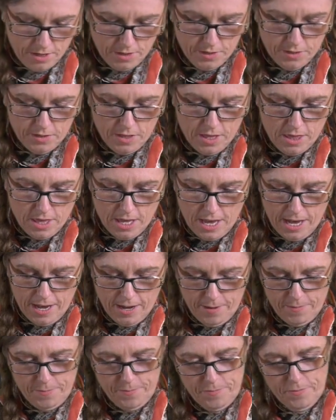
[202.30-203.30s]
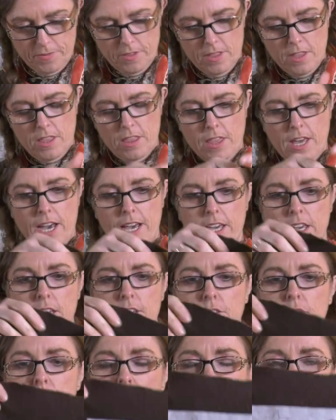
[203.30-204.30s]
So there, that
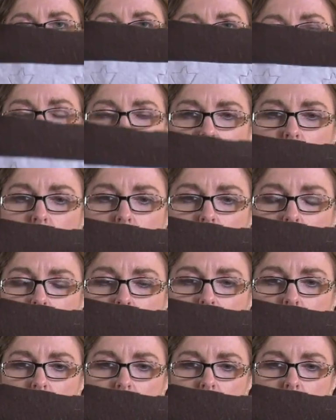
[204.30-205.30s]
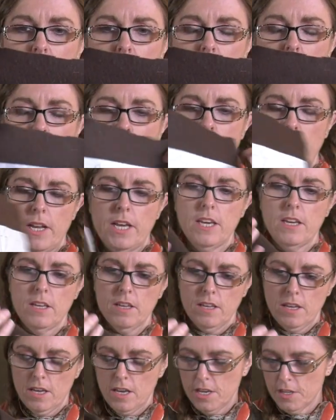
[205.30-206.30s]
is your template.
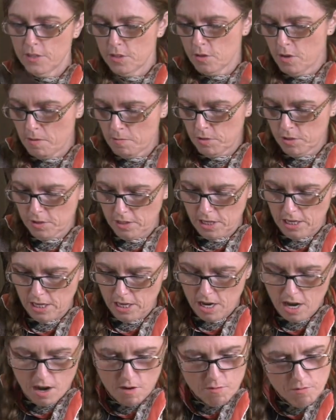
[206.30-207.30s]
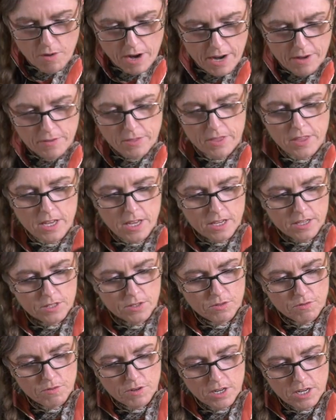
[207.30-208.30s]
So I'm just going to cut round
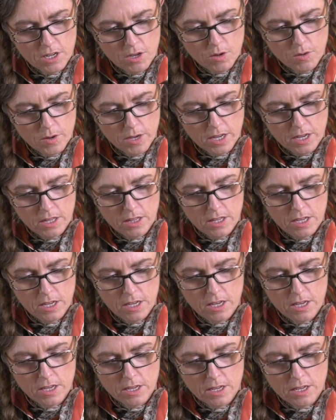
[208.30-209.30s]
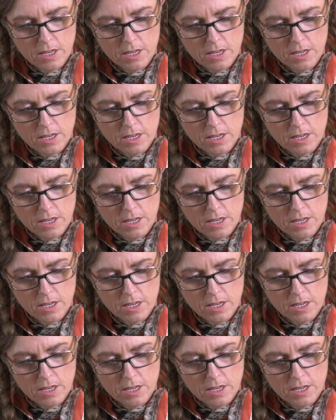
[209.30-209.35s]
this really quickly.